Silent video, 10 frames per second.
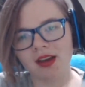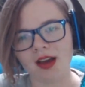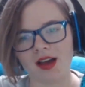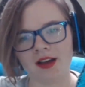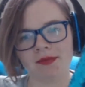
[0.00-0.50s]

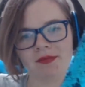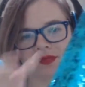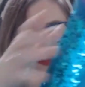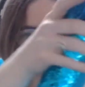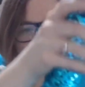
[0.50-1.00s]
Um,
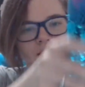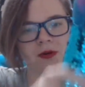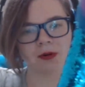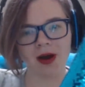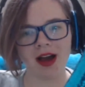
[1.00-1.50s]

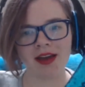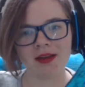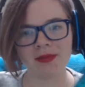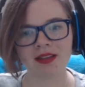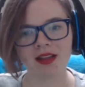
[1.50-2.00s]
so I
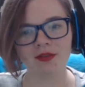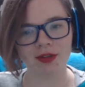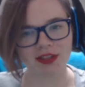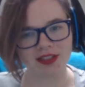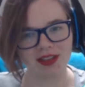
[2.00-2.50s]
am in love
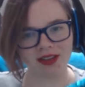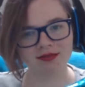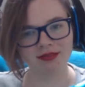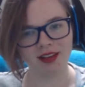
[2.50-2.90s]
with this thing.